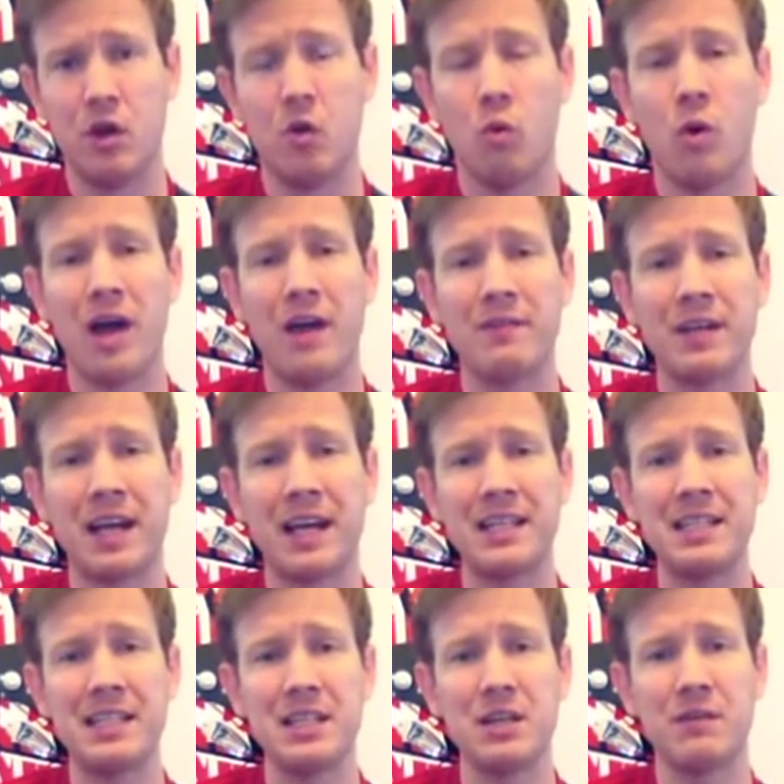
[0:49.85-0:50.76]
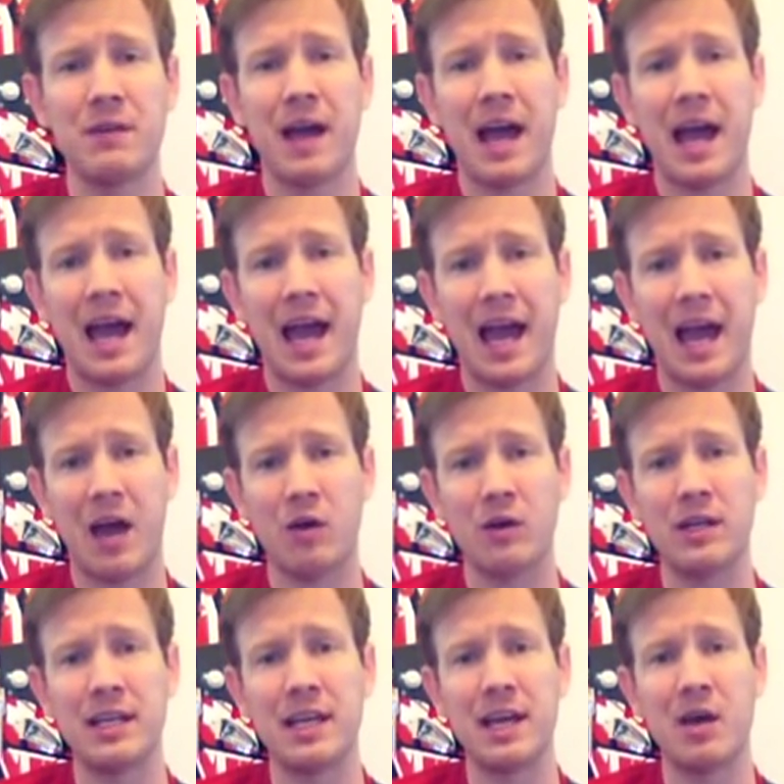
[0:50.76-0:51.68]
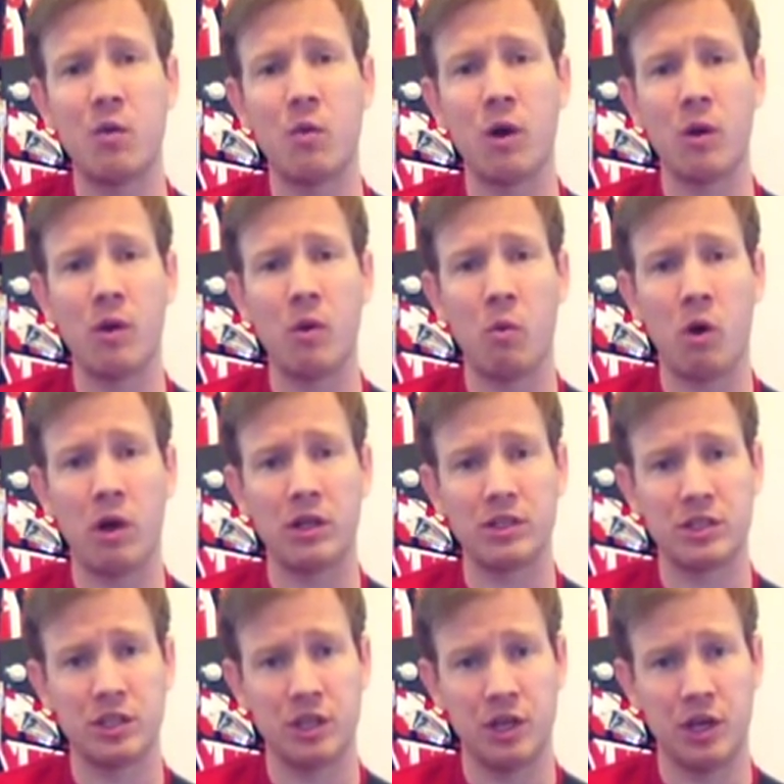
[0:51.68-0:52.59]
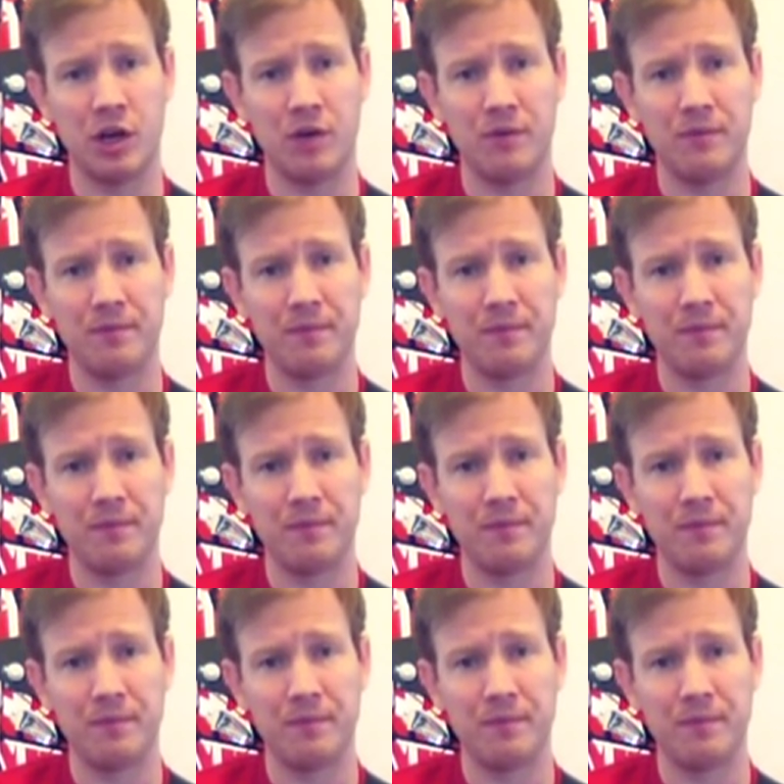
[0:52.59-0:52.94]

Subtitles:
we'll have an idea of how to get where we want to go.